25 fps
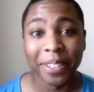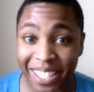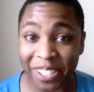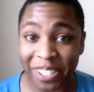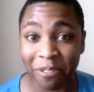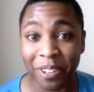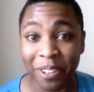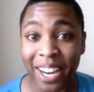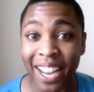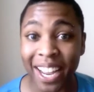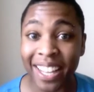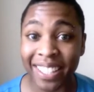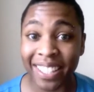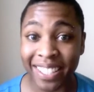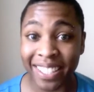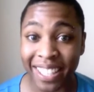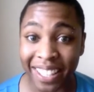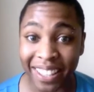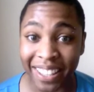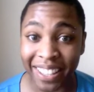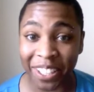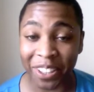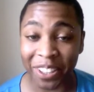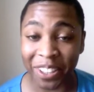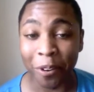But I did
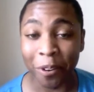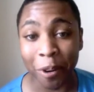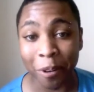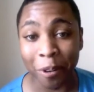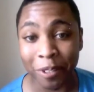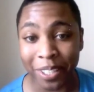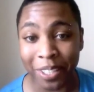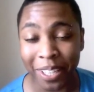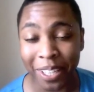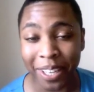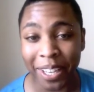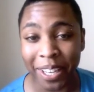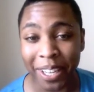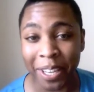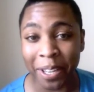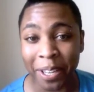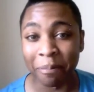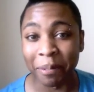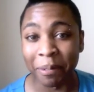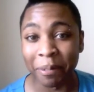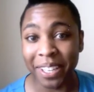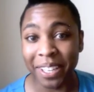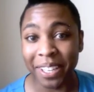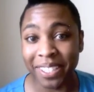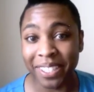think the world was gonna end
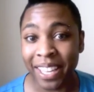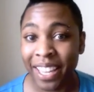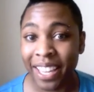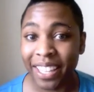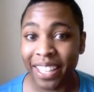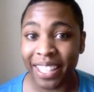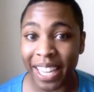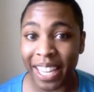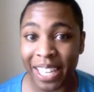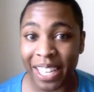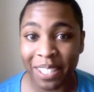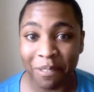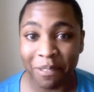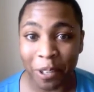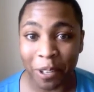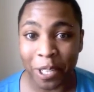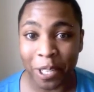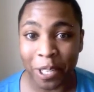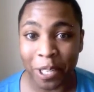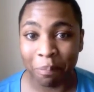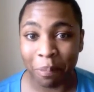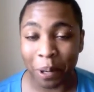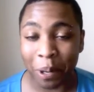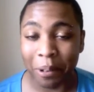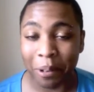because Gainesville is
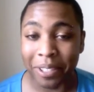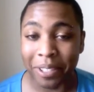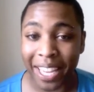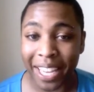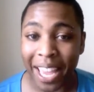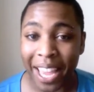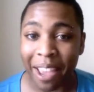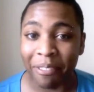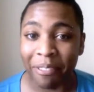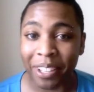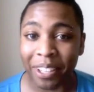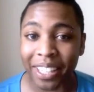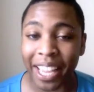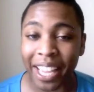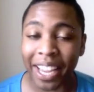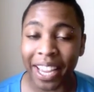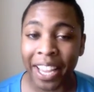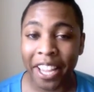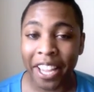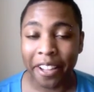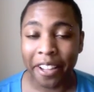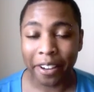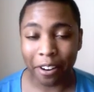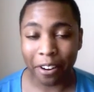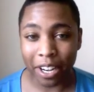prone to having like
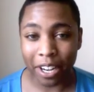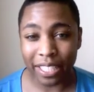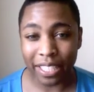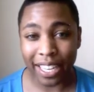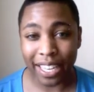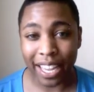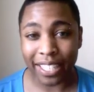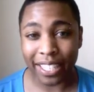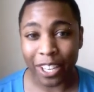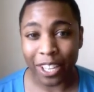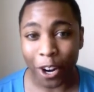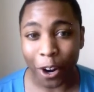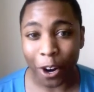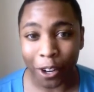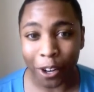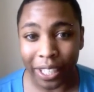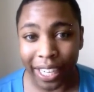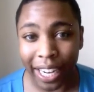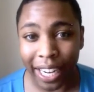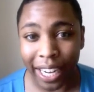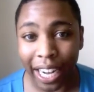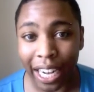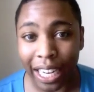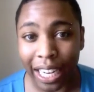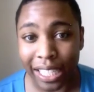crazy ass
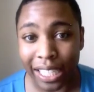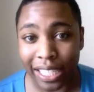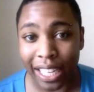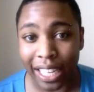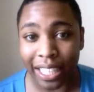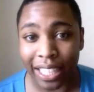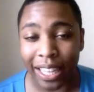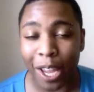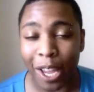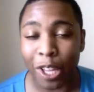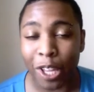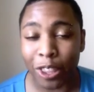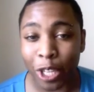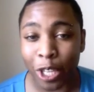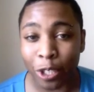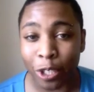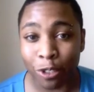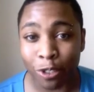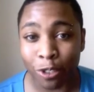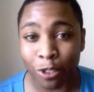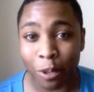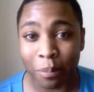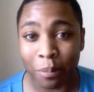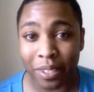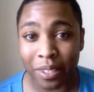hurricanes and like
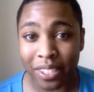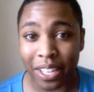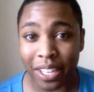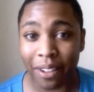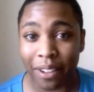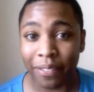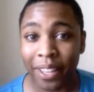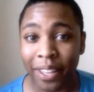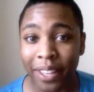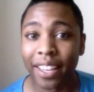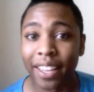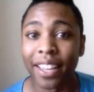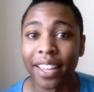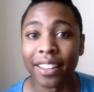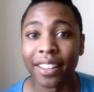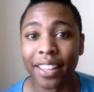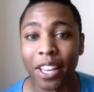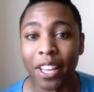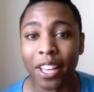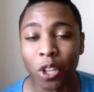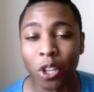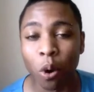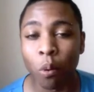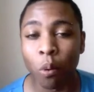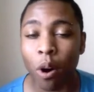thunderstorms and stuff, and like
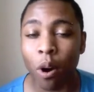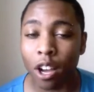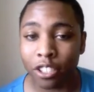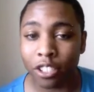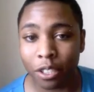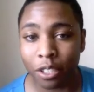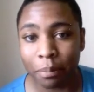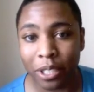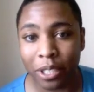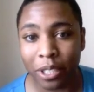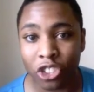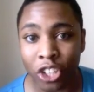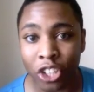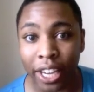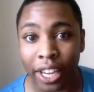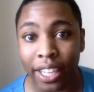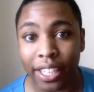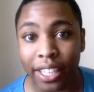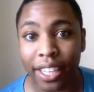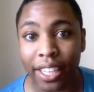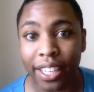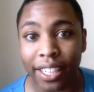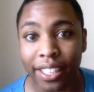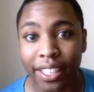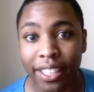the walls will be
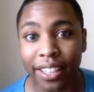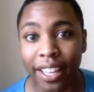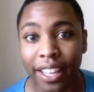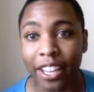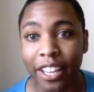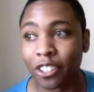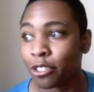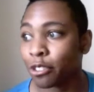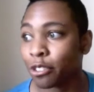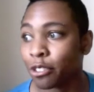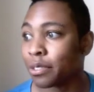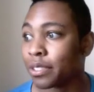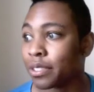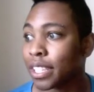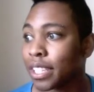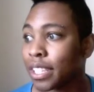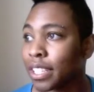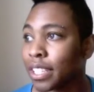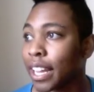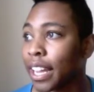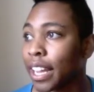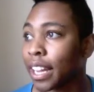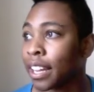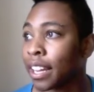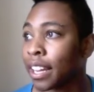shaking and like you'll see like